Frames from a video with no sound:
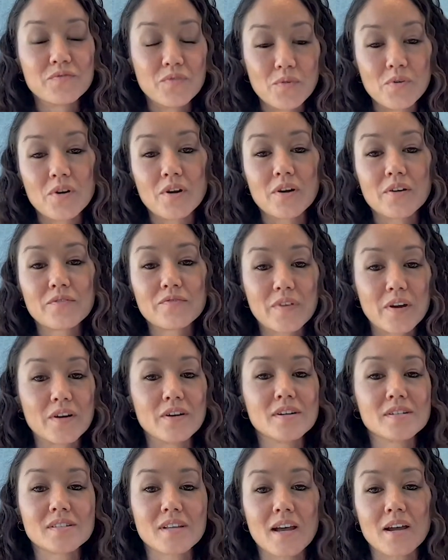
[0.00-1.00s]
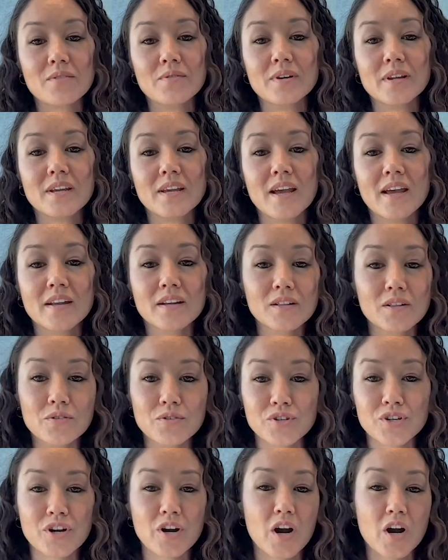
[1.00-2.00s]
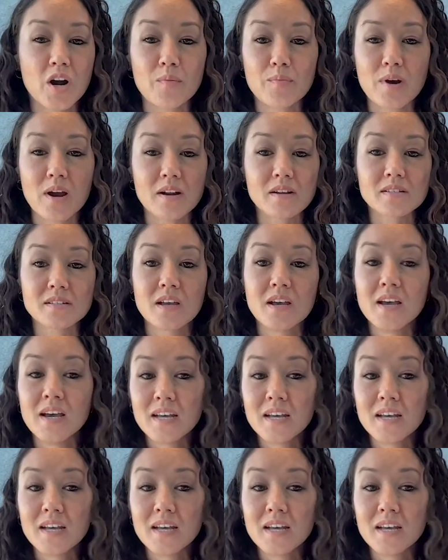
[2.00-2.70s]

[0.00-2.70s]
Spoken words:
for fairness, equity, and inclusion on our products,